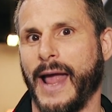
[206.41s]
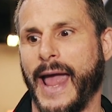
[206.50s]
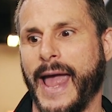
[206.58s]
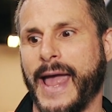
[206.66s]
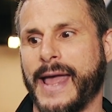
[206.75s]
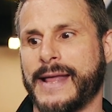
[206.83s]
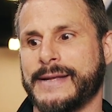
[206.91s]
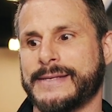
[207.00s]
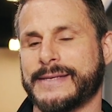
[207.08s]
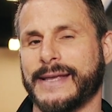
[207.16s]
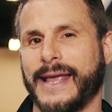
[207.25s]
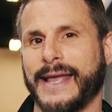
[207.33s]

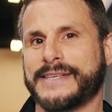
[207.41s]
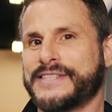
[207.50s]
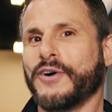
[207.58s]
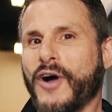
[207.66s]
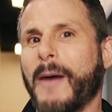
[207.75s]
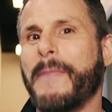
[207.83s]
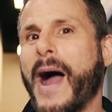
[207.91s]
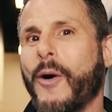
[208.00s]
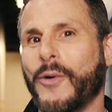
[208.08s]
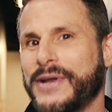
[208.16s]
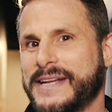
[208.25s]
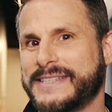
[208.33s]
And it's still got
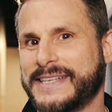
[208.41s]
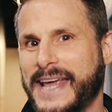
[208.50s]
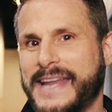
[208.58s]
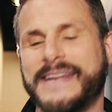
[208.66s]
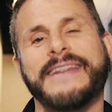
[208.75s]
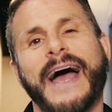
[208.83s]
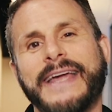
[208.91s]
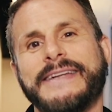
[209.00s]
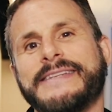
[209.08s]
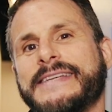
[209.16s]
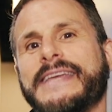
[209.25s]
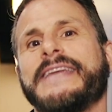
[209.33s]
power in it today,
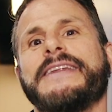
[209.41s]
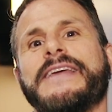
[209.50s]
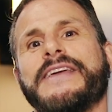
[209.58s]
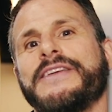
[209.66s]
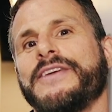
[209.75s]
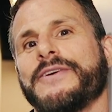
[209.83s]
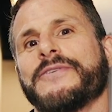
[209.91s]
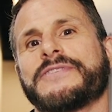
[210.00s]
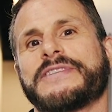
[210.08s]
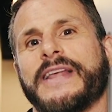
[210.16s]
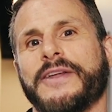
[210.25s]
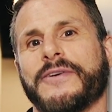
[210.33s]
19
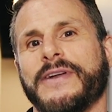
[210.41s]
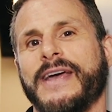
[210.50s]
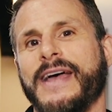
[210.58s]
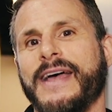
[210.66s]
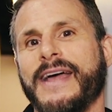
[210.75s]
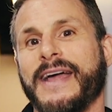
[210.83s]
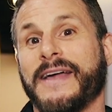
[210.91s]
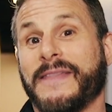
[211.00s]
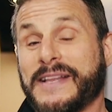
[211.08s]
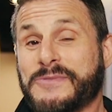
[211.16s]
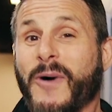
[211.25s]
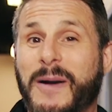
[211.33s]
years later. And
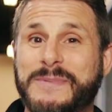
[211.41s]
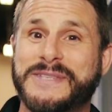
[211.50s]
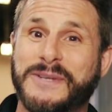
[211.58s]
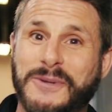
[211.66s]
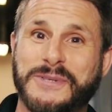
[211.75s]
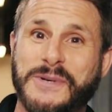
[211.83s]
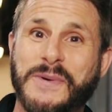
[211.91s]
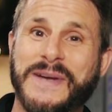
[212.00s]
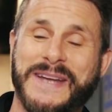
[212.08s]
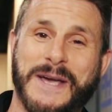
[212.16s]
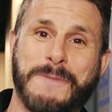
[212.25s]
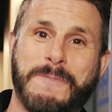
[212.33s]
that's why I'm still
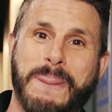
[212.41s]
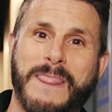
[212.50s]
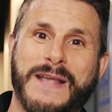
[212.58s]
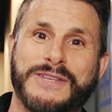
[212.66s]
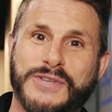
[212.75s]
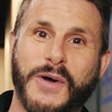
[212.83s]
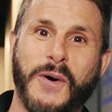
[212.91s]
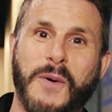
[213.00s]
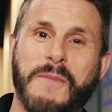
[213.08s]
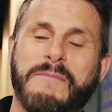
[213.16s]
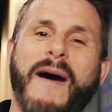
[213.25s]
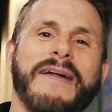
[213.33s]
doing it.
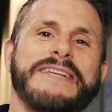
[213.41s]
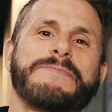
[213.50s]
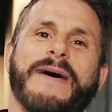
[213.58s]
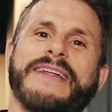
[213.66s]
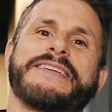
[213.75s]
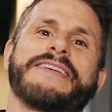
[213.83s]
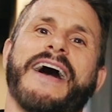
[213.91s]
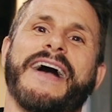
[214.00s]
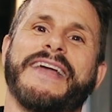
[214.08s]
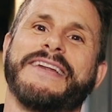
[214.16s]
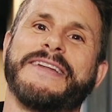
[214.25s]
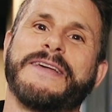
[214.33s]
So, Bodies by
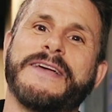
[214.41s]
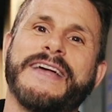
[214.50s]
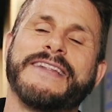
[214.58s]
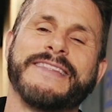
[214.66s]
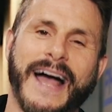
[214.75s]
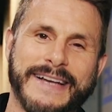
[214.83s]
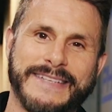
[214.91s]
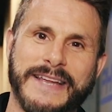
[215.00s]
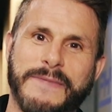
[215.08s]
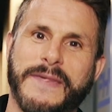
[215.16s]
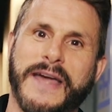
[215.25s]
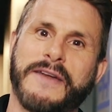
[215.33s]
Design
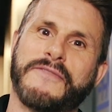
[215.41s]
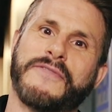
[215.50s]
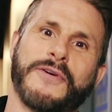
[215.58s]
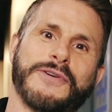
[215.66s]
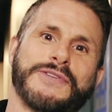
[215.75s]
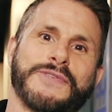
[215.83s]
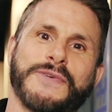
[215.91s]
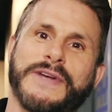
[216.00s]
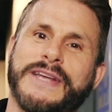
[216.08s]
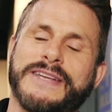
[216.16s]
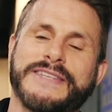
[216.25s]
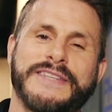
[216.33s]
19th
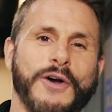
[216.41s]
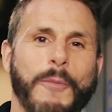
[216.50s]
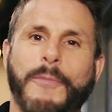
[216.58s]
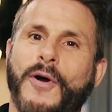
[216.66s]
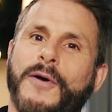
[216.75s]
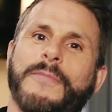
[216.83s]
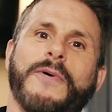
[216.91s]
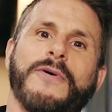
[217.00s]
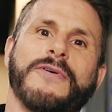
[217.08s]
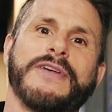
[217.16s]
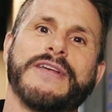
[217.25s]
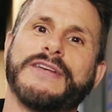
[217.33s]
anniversary, still purple,
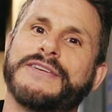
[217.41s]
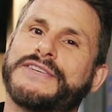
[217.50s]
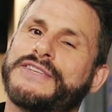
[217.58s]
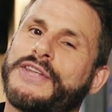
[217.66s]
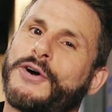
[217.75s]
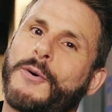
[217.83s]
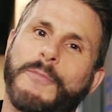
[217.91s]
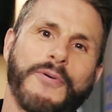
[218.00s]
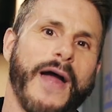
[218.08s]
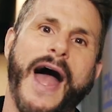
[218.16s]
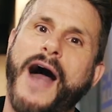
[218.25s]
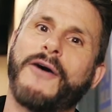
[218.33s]
still
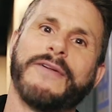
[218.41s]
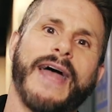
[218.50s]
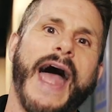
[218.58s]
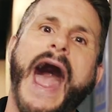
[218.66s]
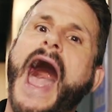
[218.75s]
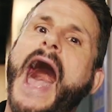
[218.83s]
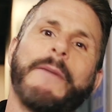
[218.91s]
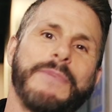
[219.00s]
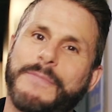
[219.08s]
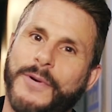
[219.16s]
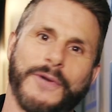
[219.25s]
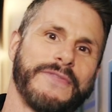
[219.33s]
proud. Happy
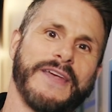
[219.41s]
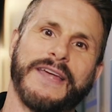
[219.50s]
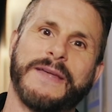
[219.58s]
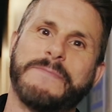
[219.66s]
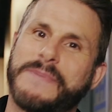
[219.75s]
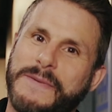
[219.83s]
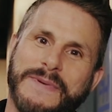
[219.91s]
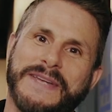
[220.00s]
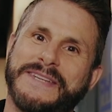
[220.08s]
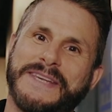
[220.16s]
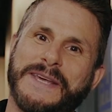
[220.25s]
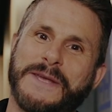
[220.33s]
birthday,
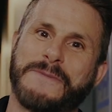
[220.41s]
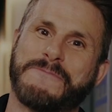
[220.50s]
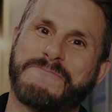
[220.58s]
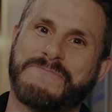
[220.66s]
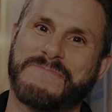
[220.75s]
BBD.